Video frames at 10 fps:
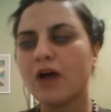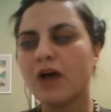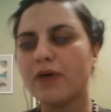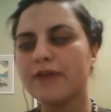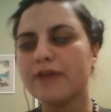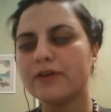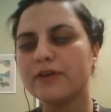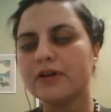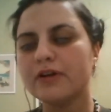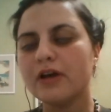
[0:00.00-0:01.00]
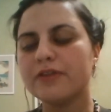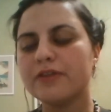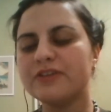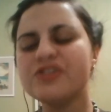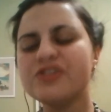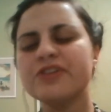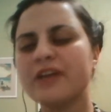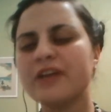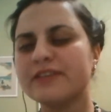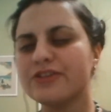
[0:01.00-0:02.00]
However, the
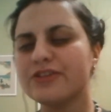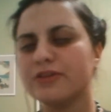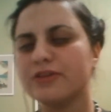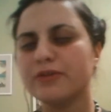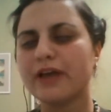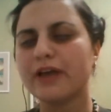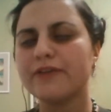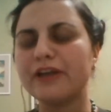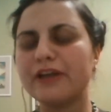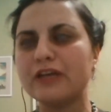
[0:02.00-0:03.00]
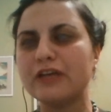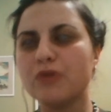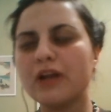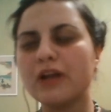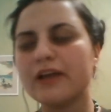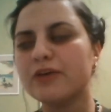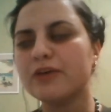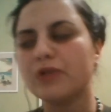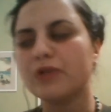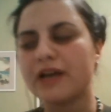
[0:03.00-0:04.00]
digitalization will have an
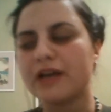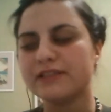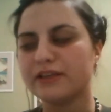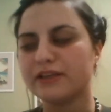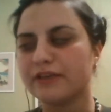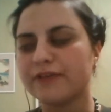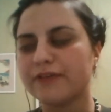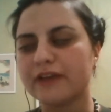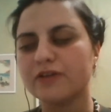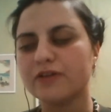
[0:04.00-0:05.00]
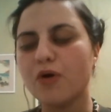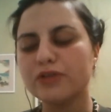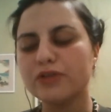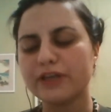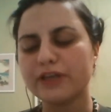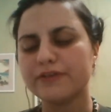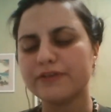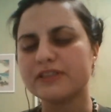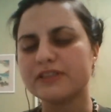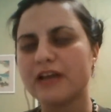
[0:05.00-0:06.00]
equalizing effect only if
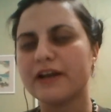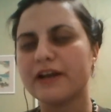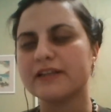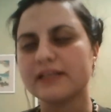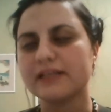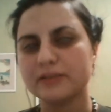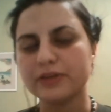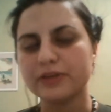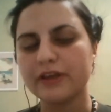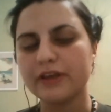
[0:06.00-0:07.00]
it's done accessibly.